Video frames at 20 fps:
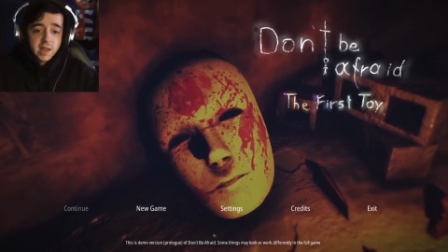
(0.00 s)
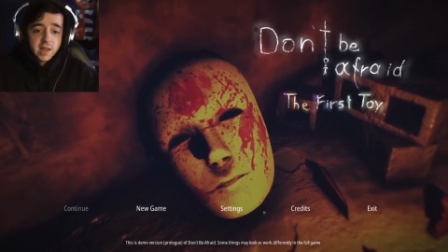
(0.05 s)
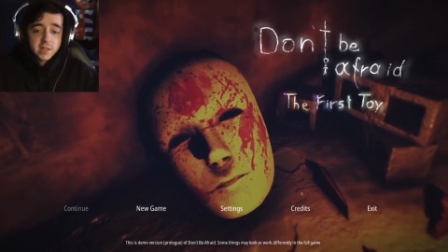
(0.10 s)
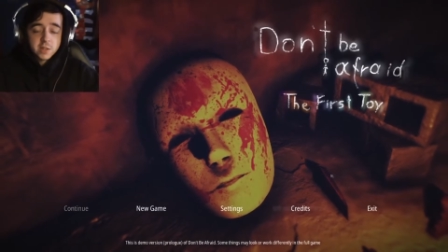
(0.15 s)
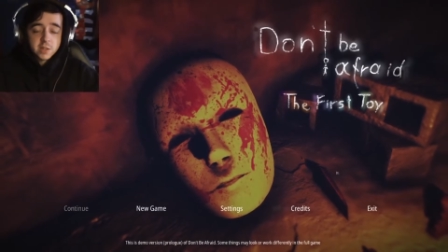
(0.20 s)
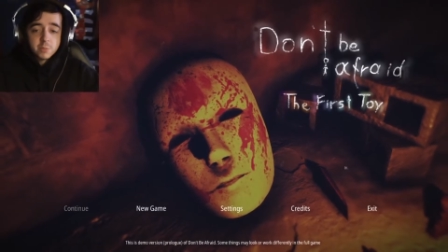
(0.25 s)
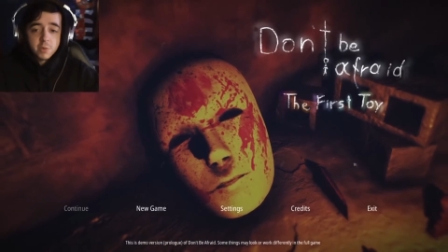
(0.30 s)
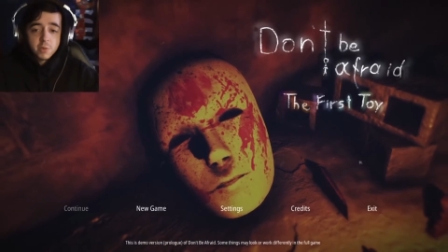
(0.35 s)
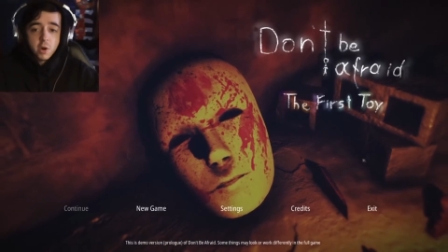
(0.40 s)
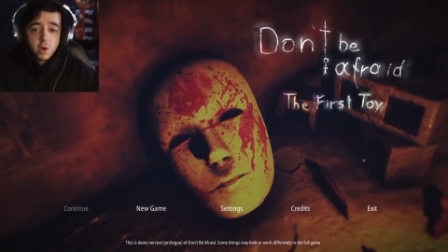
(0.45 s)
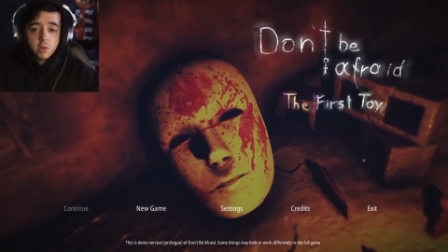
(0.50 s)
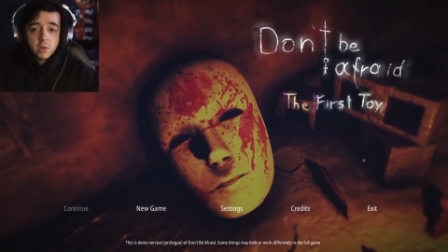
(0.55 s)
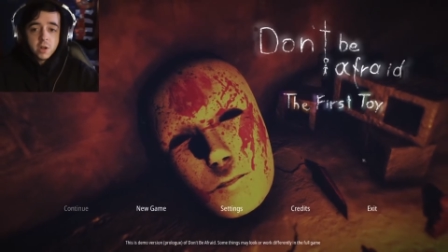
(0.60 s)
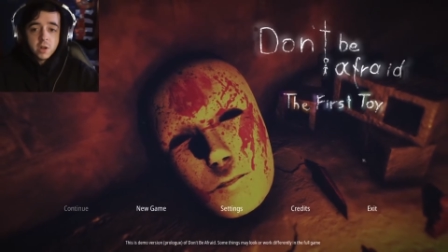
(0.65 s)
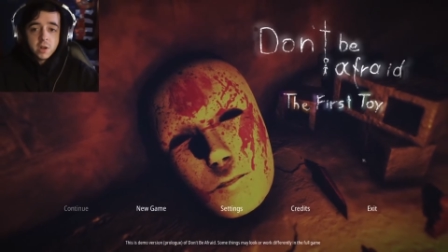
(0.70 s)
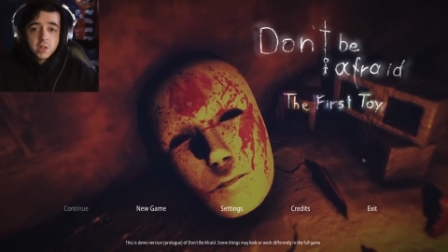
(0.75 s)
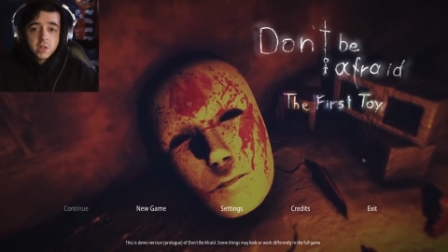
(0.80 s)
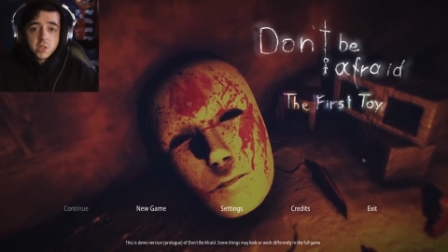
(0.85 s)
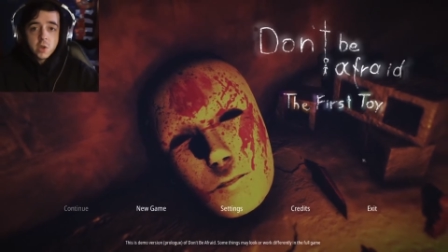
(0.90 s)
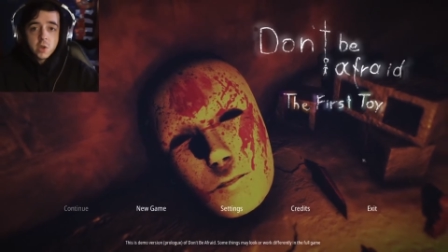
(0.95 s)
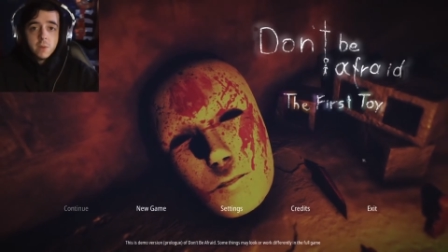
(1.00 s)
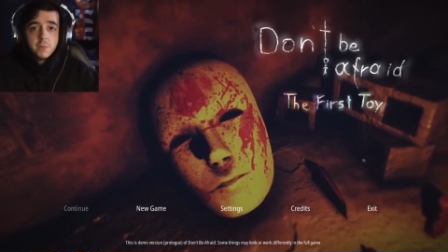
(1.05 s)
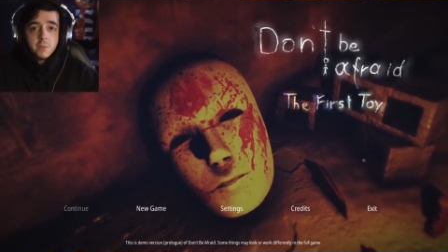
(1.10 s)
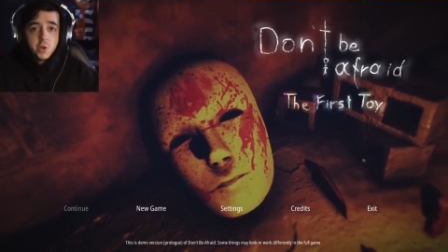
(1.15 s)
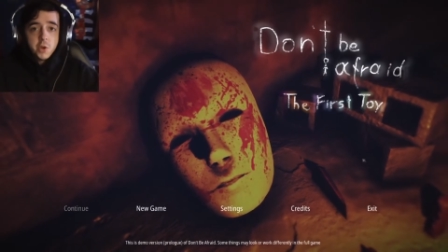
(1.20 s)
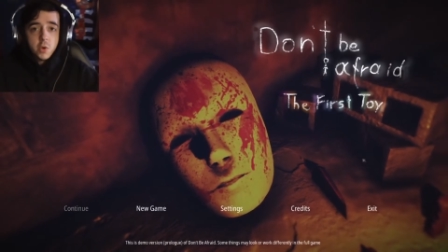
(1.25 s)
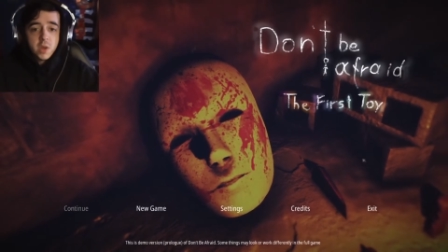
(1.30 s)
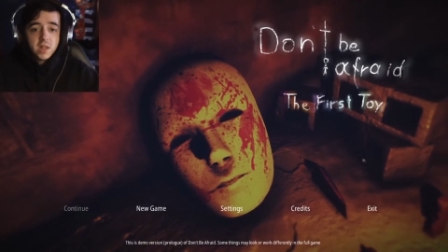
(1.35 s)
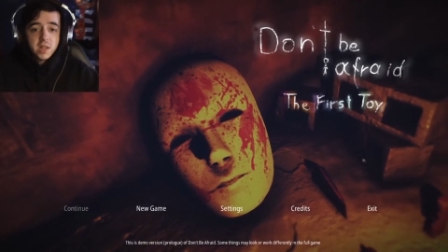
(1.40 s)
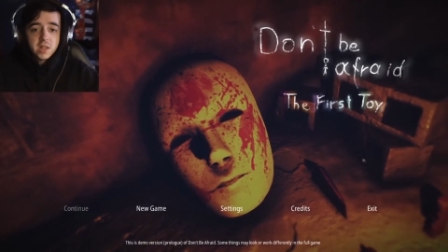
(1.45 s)
it's a prologue, so I'm
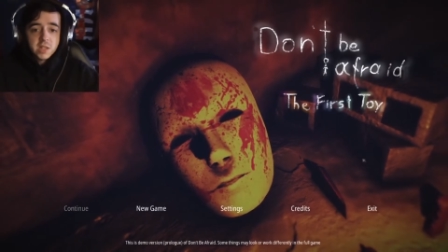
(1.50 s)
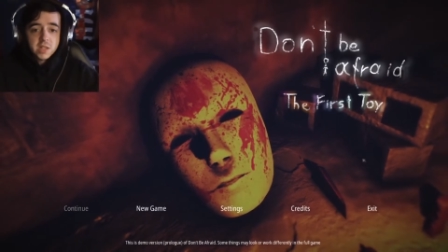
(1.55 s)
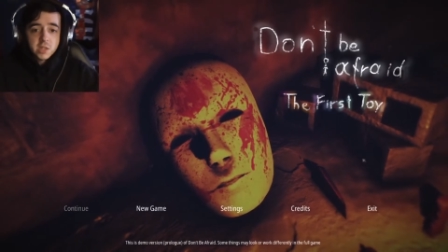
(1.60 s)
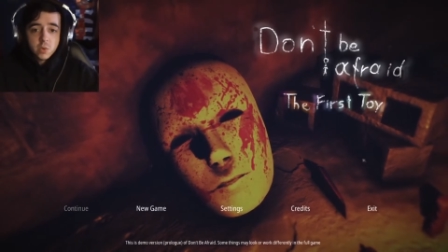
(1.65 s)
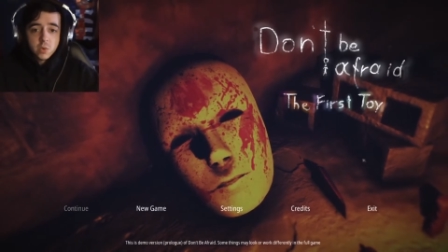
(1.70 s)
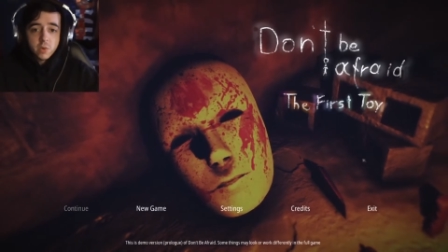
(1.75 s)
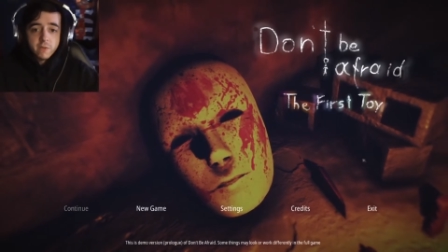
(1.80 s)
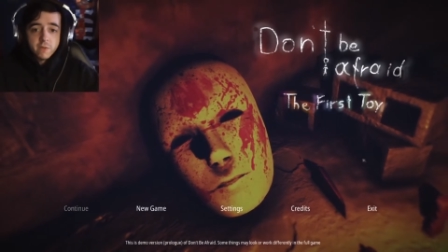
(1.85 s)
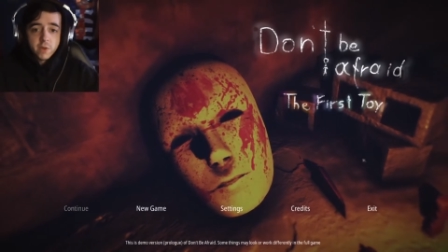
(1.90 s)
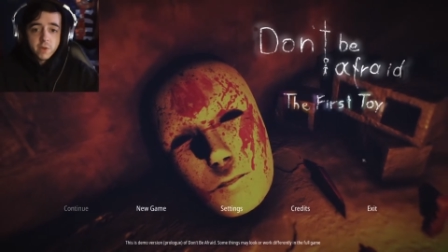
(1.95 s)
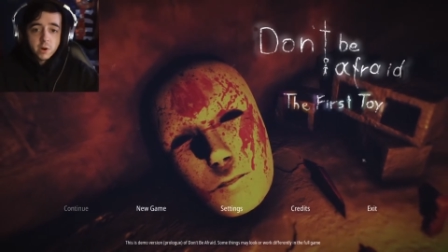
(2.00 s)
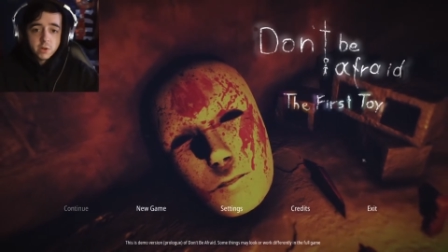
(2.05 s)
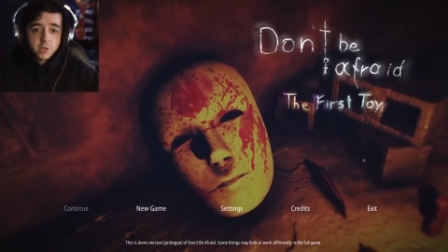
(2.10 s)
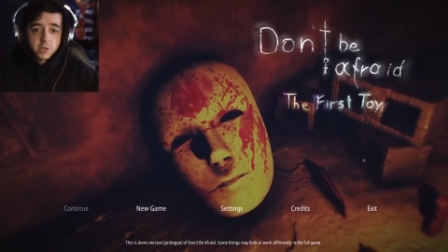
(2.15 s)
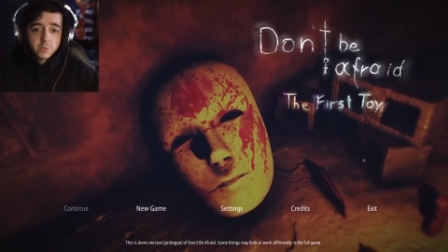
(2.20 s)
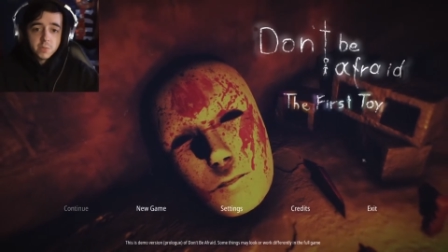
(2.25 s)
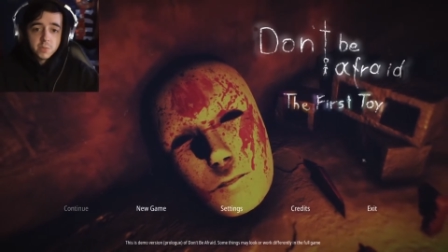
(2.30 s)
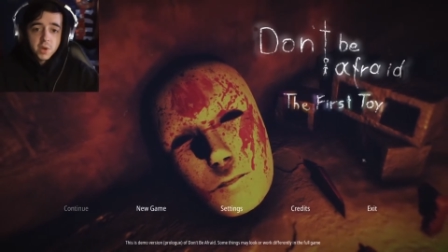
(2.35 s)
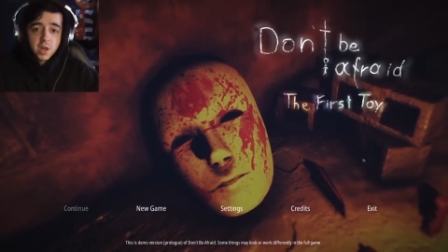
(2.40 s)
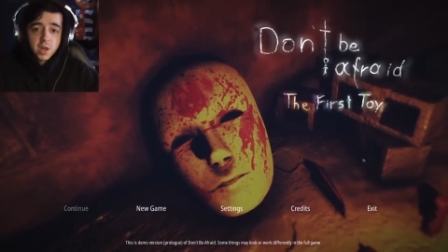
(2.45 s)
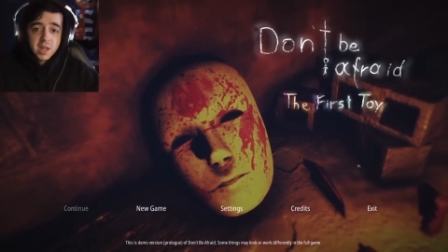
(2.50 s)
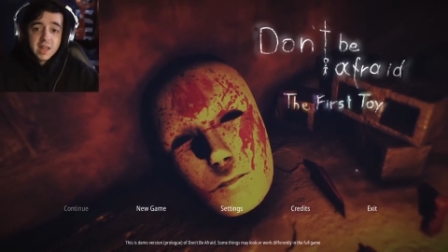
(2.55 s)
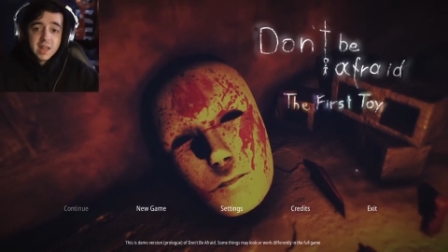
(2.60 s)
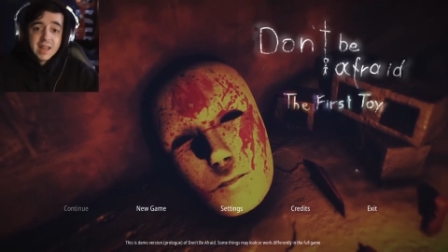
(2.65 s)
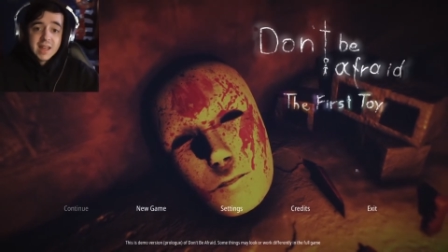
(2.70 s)
doing this in reverse, but